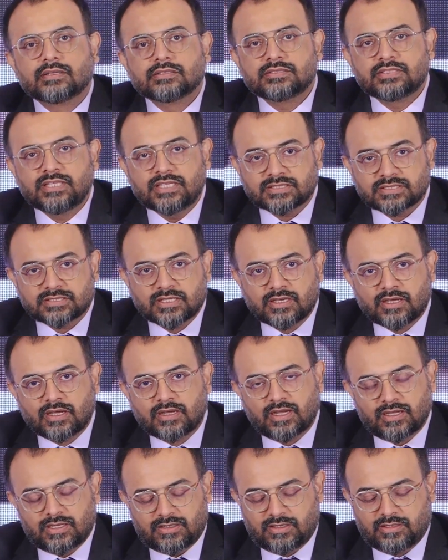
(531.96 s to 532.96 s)
this
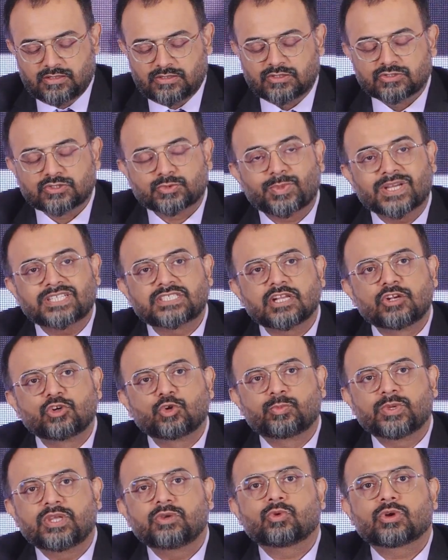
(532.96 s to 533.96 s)
special
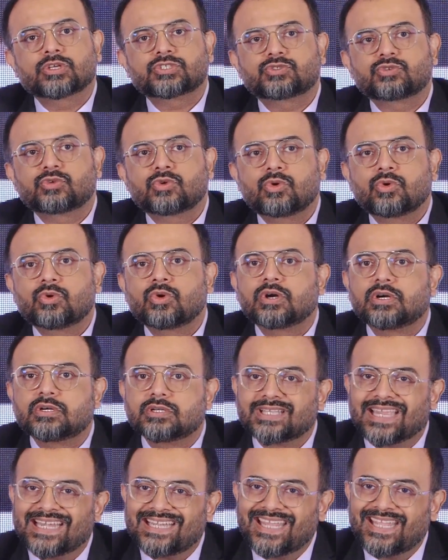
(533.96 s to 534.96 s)
rupee Vostro
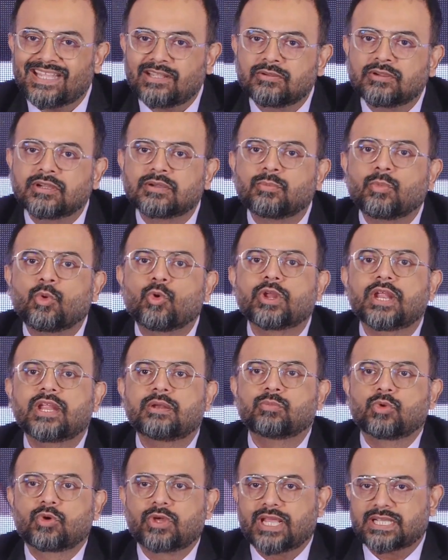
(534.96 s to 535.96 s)
getting more
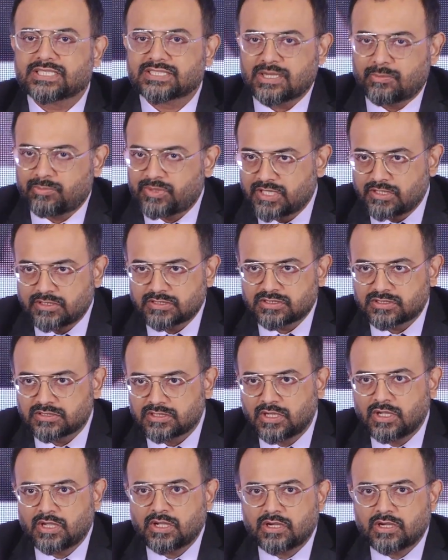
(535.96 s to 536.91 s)
and more acceptance.